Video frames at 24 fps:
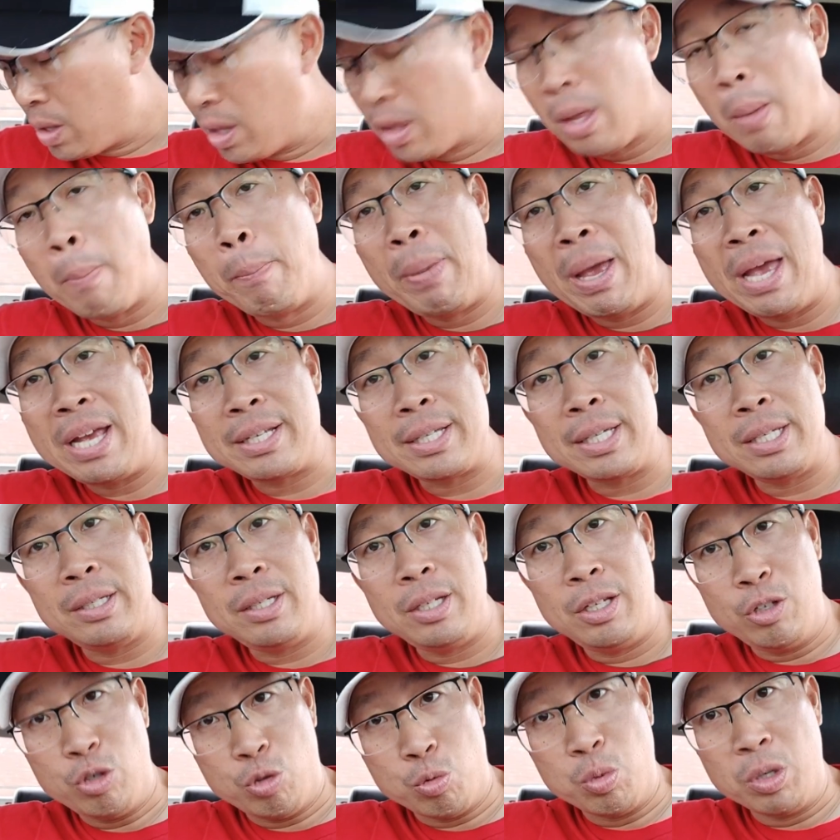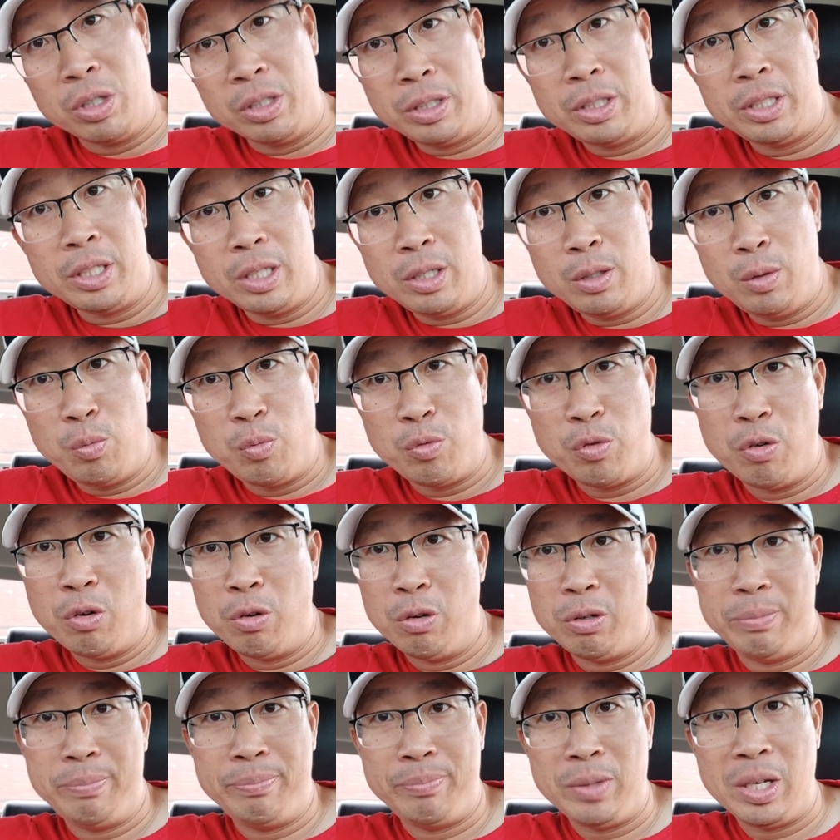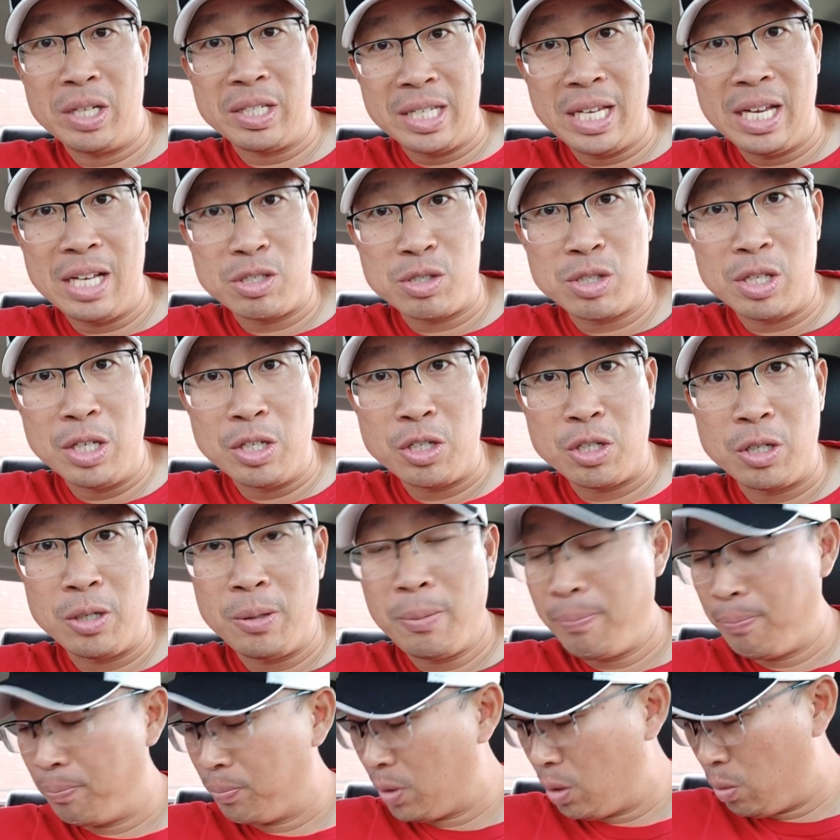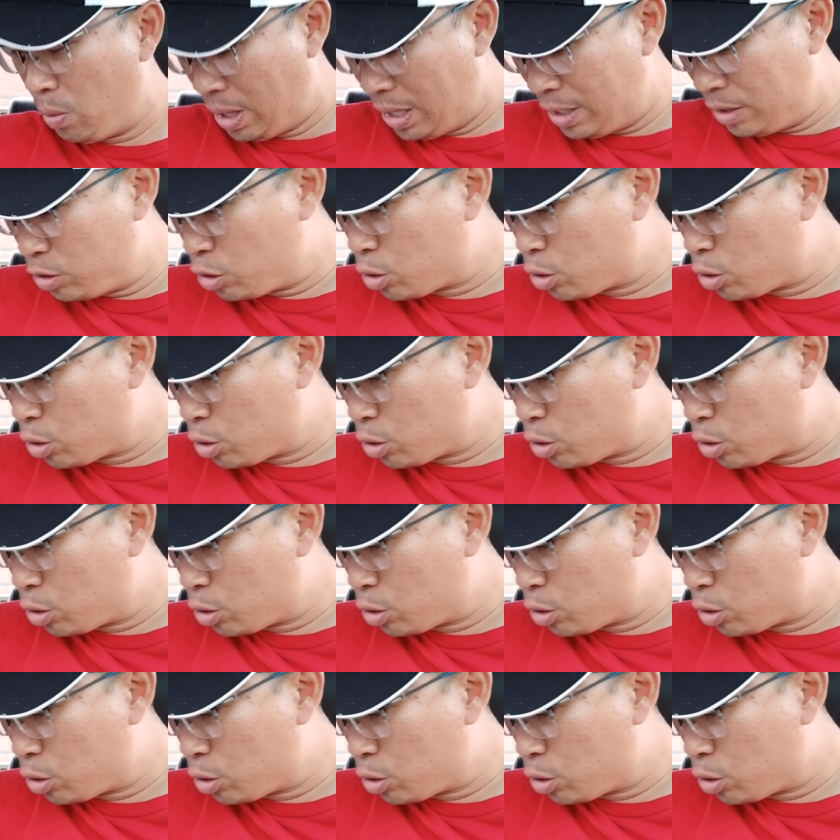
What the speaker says: The bacon is really good for a gas station, right?